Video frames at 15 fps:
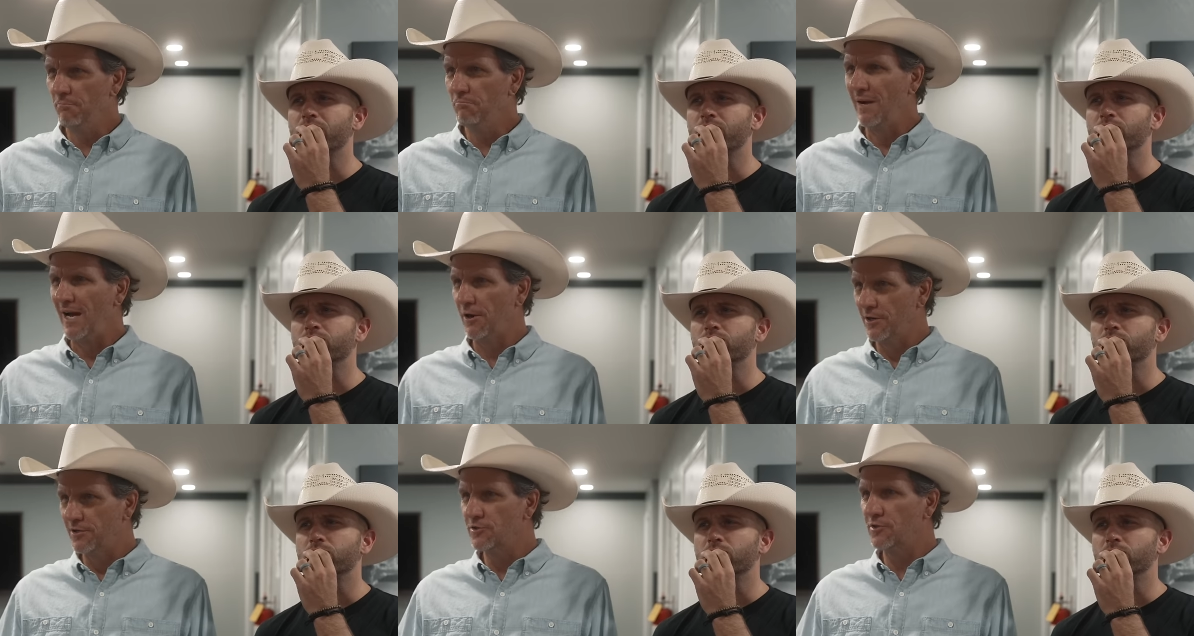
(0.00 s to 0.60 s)
Speaker 1: a
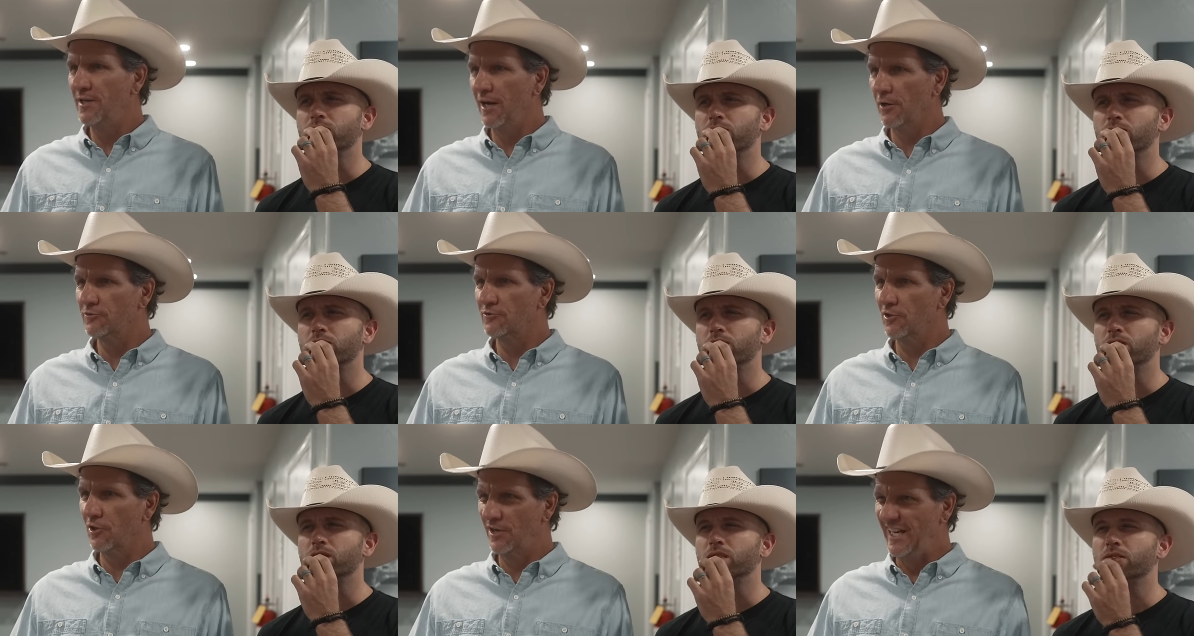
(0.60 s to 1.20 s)
marriage
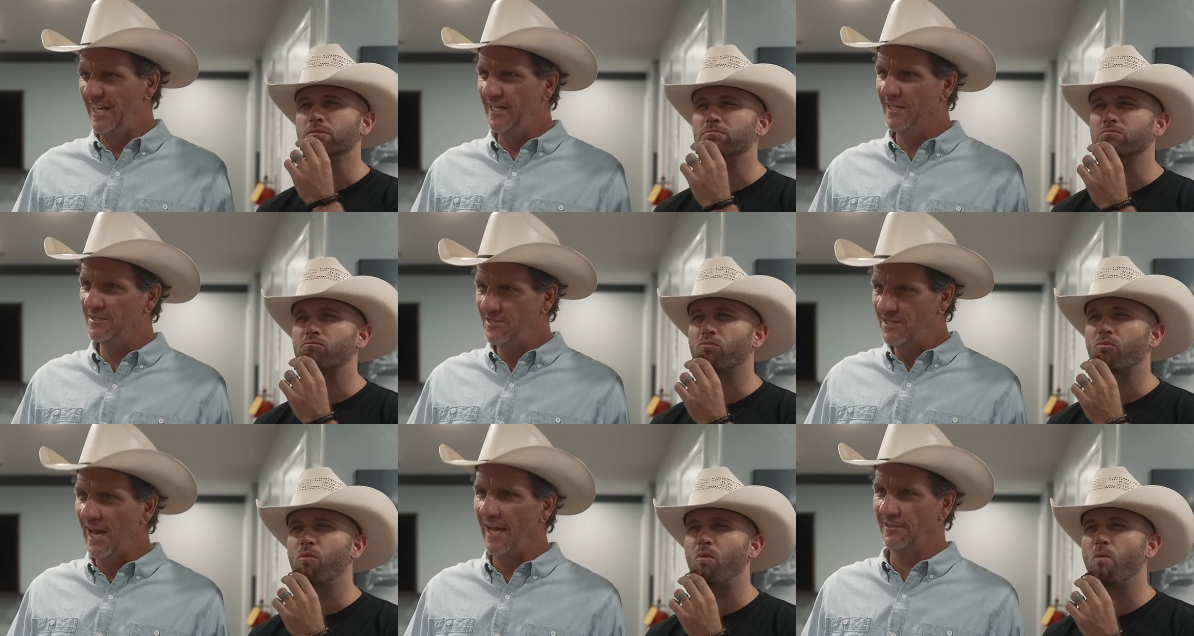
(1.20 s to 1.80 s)
counselor
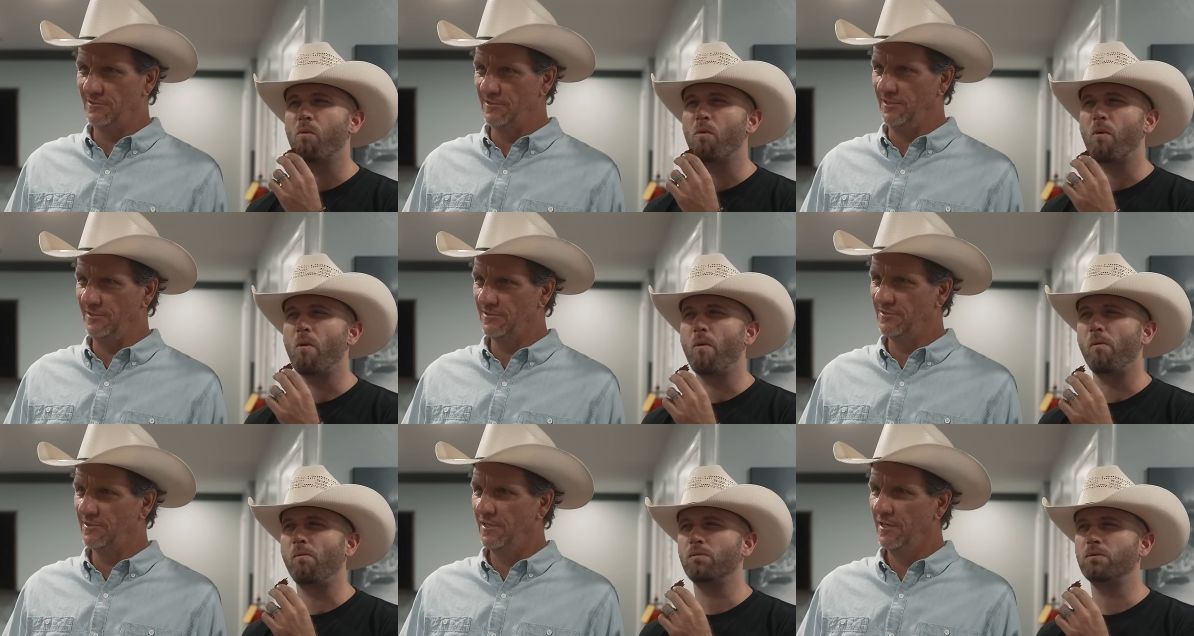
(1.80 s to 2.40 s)
in
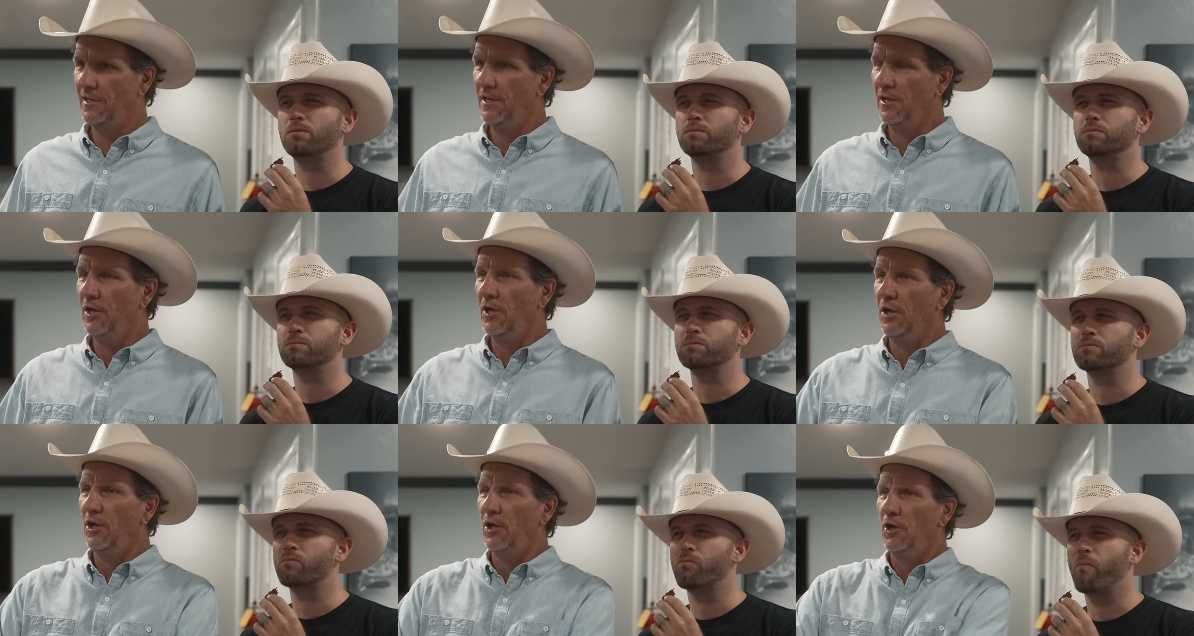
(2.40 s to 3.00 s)
Texas
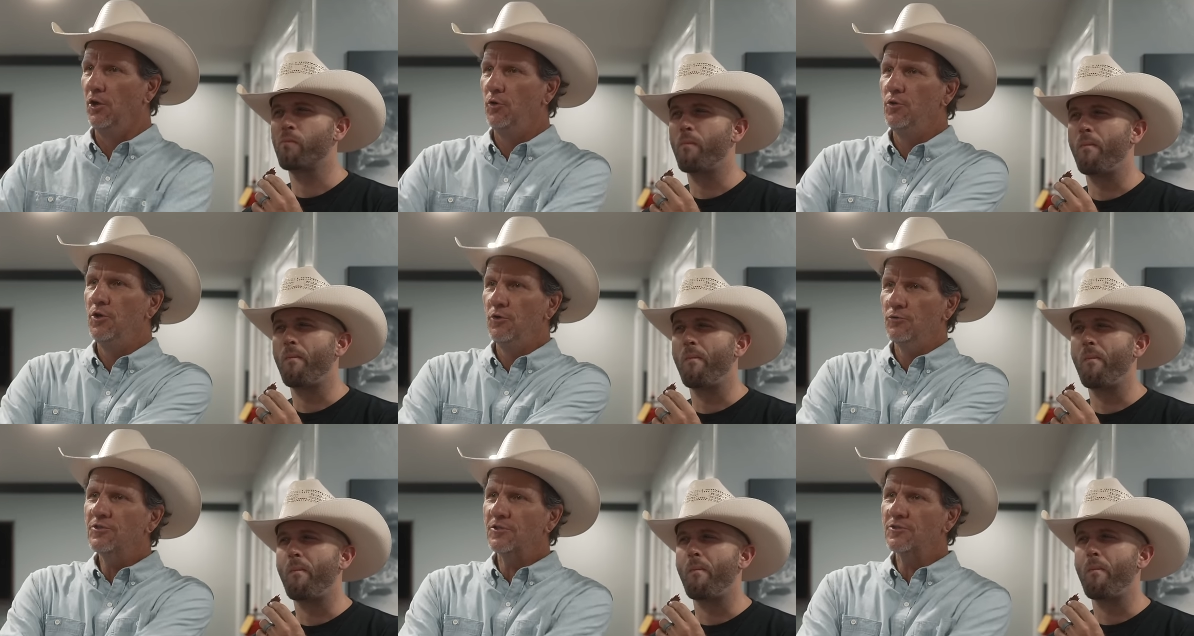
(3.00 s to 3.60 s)
who
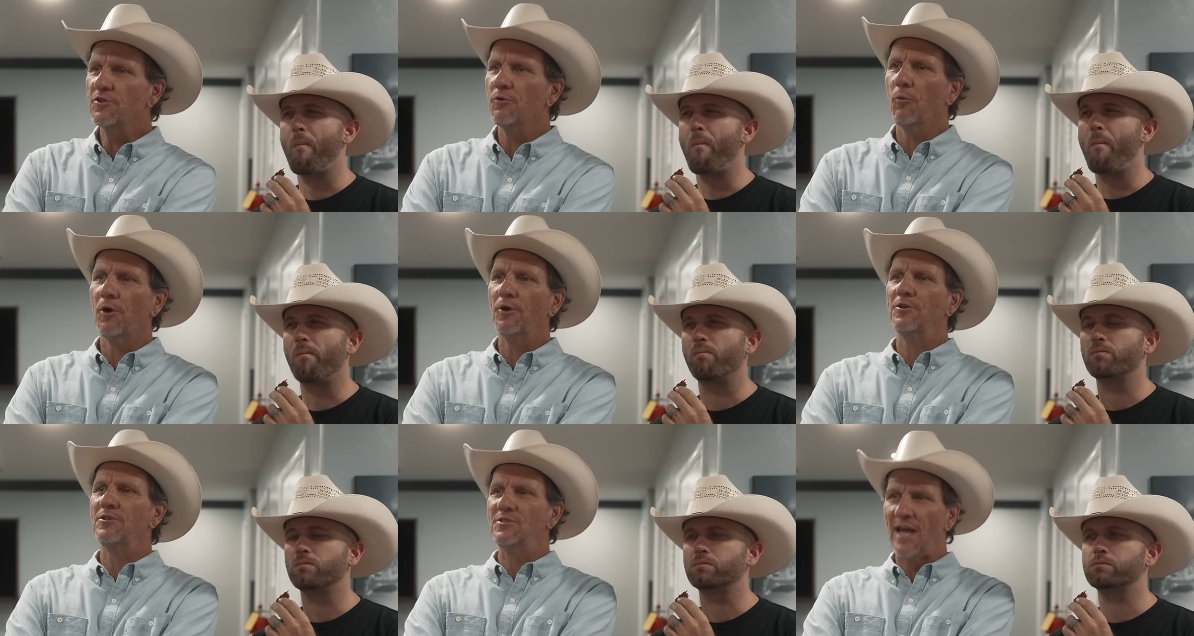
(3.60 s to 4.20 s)
uses the
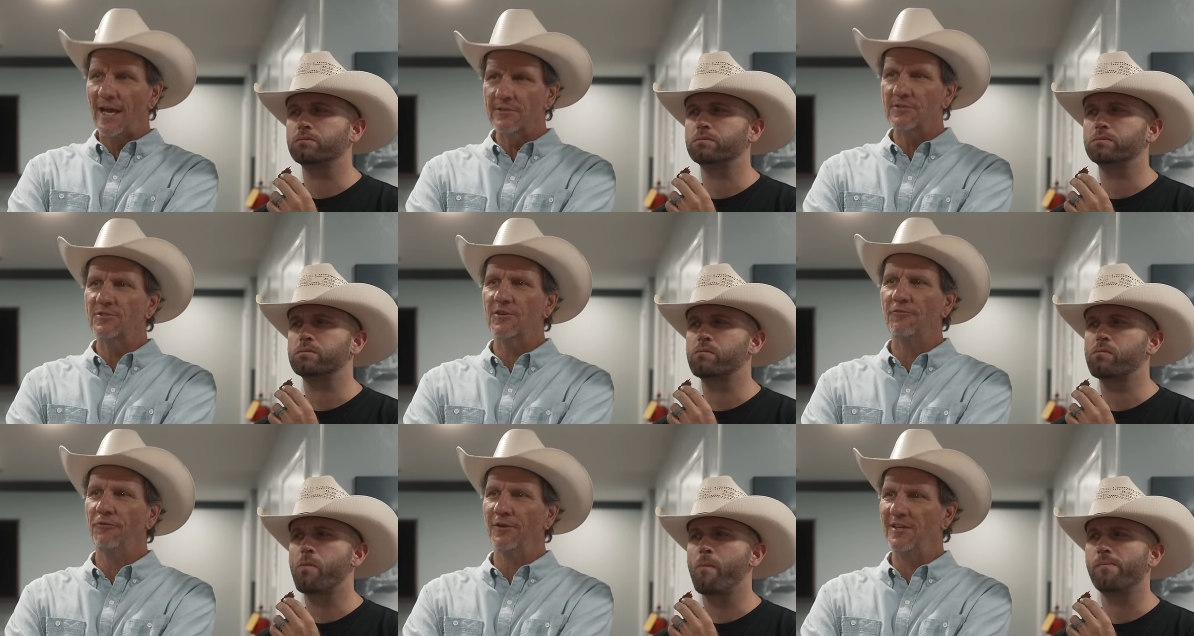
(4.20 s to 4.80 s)
word
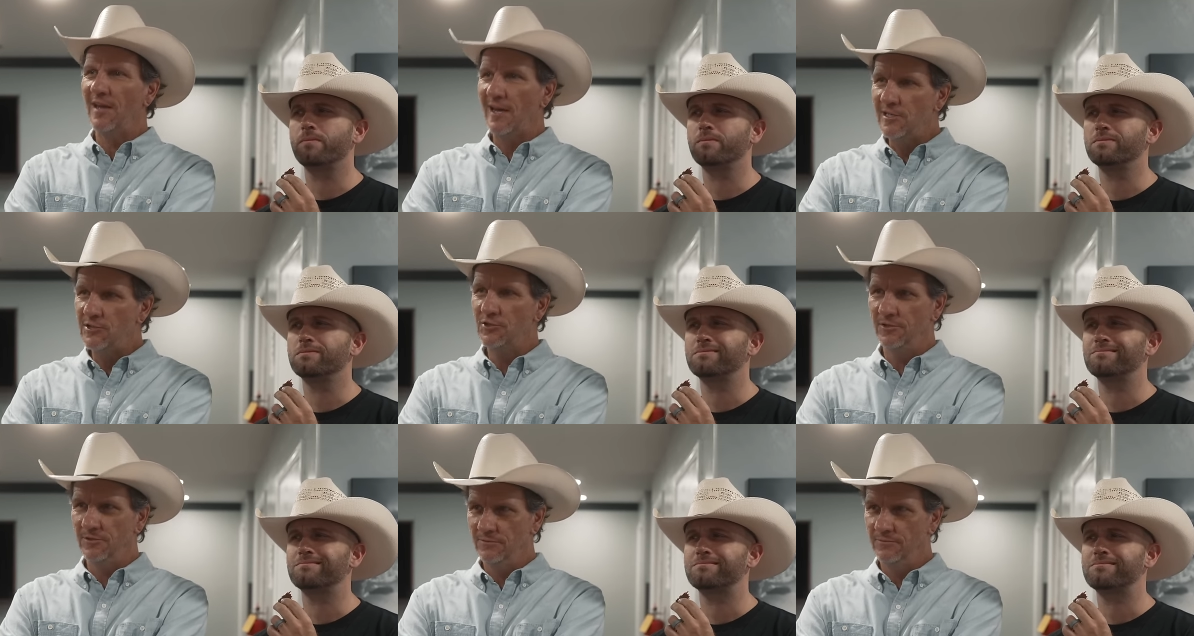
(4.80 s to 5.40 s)

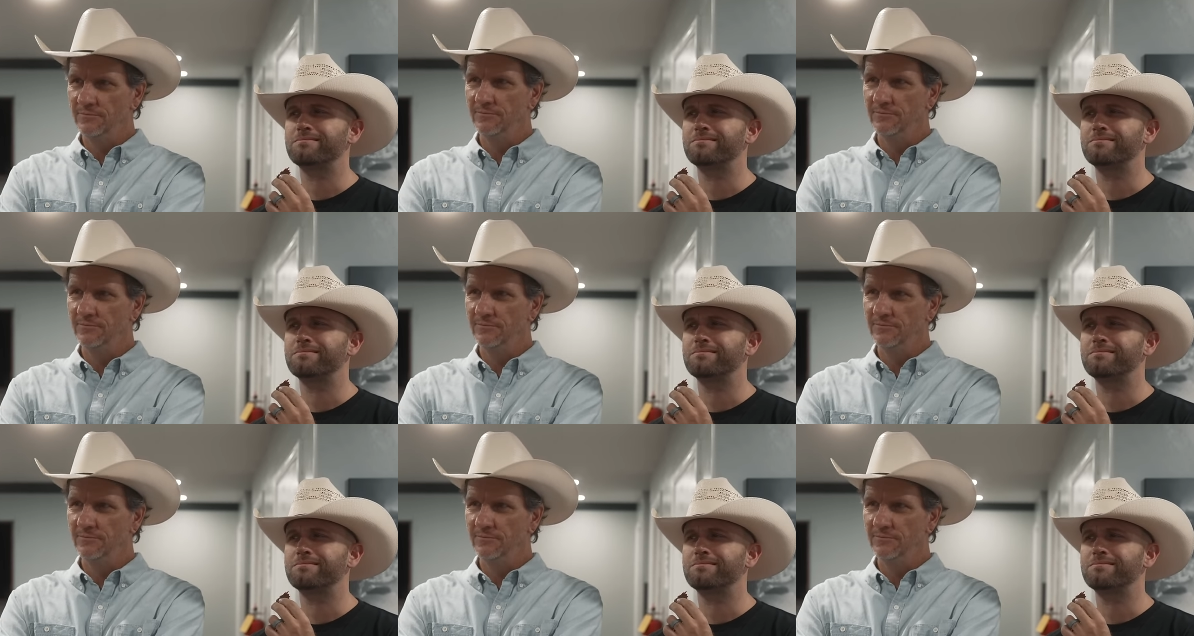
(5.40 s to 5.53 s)
texification?